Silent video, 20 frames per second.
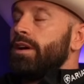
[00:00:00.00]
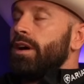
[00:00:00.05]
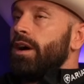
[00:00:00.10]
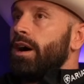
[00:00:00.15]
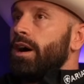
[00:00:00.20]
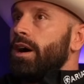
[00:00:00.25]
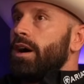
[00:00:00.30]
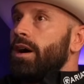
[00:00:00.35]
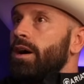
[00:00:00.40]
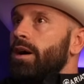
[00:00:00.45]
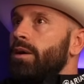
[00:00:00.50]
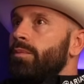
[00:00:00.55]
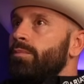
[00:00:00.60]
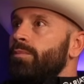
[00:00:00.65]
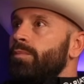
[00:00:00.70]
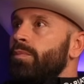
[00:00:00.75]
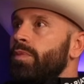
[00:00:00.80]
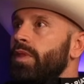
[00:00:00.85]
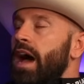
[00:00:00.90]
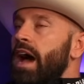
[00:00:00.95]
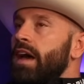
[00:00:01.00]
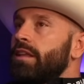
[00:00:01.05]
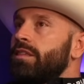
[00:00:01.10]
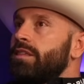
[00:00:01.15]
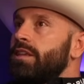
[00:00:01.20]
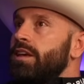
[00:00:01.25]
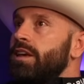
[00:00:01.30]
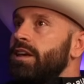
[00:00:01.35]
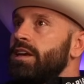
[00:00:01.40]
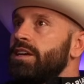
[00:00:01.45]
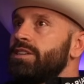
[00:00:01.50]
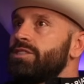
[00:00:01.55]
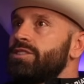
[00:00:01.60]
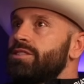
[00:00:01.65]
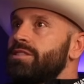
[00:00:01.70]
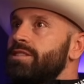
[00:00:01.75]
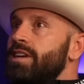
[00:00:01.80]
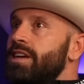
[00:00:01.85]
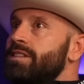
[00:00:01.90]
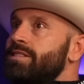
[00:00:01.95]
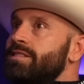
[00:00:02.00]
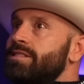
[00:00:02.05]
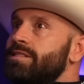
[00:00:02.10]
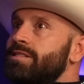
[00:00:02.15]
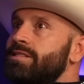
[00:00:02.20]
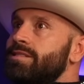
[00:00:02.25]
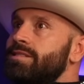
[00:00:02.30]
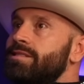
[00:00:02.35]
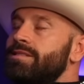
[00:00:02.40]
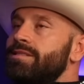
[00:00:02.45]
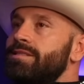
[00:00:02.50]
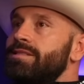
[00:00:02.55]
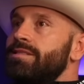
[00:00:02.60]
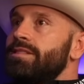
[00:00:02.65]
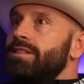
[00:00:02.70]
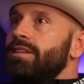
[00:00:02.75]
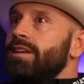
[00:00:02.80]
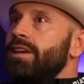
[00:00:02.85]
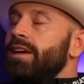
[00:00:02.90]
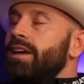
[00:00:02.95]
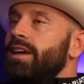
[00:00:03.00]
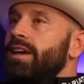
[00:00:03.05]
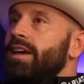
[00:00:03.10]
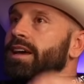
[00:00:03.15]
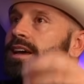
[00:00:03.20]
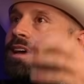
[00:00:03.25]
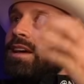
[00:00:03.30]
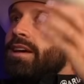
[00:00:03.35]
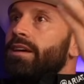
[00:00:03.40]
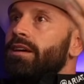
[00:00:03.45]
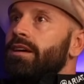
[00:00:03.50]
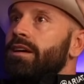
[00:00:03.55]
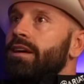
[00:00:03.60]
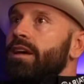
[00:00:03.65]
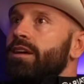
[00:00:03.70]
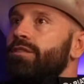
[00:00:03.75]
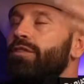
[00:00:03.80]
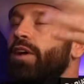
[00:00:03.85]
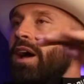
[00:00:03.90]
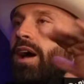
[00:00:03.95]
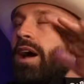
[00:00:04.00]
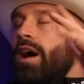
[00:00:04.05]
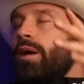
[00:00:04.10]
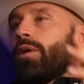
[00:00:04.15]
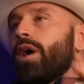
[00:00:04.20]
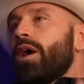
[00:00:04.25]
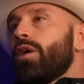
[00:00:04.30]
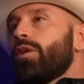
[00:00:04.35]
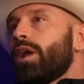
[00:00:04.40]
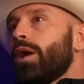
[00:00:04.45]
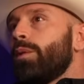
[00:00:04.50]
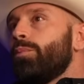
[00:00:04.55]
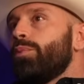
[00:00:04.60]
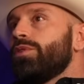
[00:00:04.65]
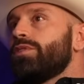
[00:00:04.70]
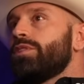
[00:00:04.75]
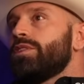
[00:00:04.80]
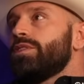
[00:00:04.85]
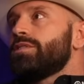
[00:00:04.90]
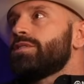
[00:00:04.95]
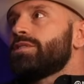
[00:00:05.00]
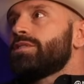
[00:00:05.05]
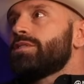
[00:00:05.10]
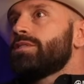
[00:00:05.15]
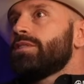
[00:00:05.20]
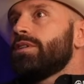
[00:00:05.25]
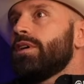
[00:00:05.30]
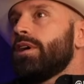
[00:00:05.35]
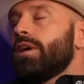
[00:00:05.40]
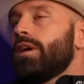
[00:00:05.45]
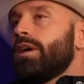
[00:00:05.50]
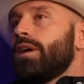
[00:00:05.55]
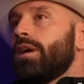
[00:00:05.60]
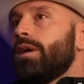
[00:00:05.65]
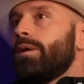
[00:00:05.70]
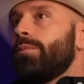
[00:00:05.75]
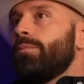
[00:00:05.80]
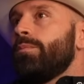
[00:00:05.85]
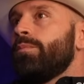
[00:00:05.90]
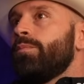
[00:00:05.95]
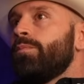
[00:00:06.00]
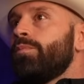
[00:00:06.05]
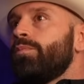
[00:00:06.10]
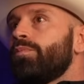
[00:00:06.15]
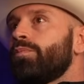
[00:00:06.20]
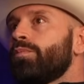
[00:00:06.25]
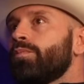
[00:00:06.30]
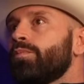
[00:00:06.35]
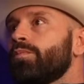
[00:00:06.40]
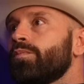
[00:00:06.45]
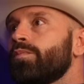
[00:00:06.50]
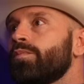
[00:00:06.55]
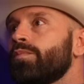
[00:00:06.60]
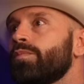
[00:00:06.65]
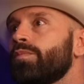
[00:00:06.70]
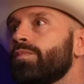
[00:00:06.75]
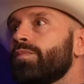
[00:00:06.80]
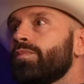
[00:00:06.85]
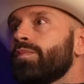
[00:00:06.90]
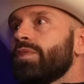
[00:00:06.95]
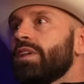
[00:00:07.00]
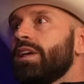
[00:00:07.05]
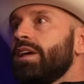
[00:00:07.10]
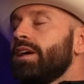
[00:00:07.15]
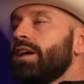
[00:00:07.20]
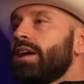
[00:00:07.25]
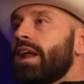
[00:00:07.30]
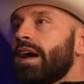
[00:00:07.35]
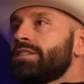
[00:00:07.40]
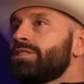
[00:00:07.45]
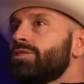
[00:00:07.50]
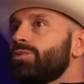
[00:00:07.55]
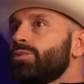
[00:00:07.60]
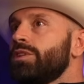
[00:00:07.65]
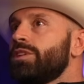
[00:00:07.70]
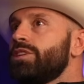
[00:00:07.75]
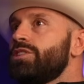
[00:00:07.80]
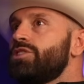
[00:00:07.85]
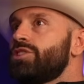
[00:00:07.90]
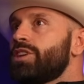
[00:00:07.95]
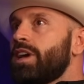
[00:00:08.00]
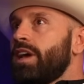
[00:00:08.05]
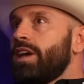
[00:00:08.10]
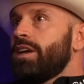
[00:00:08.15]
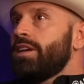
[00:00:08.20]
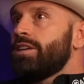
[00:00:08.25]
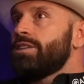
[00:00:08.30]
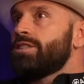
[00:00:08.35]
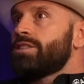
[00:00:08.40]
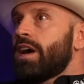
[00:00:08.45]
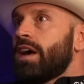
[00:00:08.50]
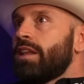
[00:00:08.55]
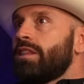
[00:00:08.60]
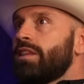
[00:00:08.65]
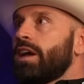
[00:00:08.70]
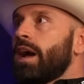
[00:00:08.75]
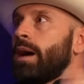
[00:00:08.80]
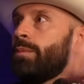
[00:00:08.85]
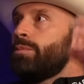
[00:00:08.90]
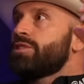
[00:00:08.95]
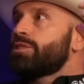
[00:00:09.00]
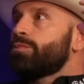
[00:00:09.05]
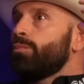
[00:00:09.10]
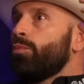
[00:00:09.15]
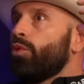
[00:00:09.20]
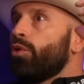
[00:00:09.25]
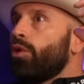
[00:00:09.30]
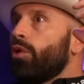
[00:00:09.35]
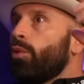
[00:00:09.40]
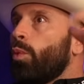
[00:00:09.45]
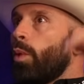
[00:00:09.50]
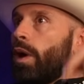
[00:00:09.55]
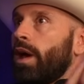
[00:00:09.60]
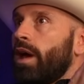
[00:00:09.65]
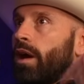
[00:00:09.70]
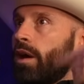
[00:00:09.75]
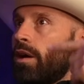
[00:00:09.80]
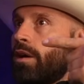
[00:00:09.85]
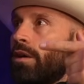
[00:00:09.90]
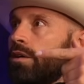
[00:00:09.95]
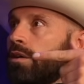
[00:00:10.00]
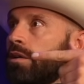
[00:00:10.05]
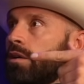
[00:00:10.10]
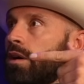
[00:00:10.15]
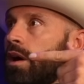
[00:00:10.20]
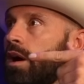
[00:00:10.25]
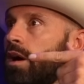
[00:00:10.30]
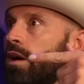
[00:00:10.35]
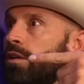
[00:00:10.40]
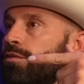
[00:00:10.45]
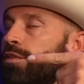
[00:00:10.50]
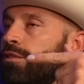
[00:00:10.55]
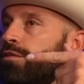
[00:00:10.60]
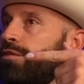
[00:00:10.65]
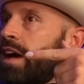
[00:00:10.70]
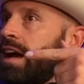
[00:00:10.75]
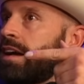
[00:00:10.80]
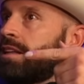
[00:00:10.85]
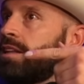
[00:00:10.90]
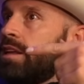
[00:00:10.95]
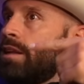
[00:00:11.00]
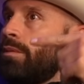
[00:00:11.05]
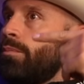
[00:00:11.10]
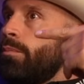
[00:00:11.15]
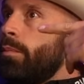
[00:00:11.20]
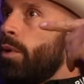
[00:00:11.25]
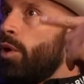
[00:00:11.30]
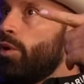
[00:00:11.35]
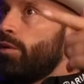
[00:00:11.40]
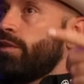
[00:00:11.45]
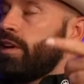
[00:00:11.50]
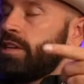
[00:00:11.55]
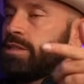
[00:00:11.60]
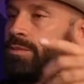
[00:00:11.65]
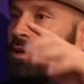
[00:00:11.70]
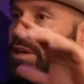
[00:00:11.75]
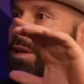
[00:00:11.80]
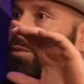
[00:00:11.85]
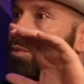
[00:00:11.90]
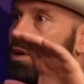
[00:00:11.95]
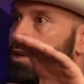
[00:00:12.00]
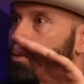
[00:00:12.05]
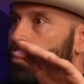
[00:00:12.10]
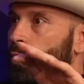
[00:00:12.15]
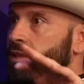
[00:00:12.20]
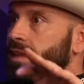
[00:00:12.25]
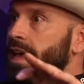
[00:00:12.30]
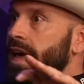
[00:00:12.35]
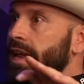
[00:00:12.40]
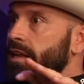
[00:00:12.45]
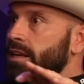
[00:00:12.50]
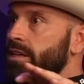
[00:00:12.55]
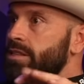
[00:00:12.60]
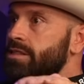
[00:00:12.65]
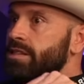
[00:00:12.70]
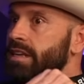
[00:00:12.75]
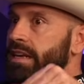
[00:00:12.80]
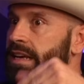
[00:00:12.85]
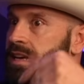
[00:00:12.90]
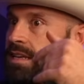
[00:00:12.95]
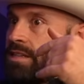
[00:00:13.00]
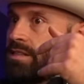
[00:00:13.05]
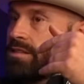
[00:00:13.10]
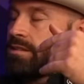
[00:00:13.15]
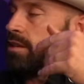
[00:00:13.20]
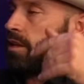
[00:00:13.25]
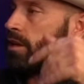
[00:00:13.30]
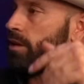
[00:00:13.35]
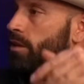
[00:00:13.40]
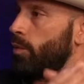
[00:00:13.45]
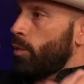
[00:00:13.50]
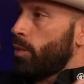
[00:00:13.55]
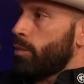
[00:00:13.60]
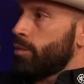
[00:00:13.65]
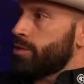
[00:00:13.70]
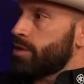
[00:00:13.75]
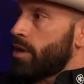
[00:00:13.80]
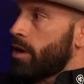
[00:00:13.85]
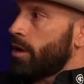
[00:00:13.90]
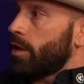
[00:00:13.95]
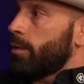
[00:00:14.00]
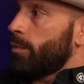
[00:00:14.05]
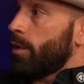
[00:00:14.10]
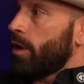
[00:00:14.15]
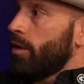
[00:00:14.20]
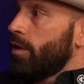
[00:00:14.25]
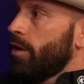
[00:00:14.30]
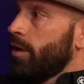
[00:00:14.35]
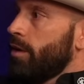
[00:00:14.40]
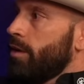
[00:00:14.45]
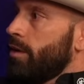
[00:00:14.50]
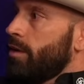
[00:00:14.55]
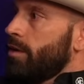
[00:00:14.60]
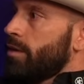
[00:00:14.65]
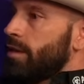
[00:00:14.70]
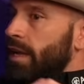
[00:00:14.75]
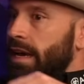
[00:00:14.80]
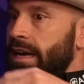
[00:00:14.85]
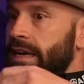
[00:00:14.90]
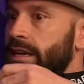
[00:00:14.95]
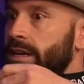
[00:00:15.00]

I think it's how could I put this? It hasn't really changed. I think I'm just more aware of the fact that it motivates me, and what that is literally what we're talking about, like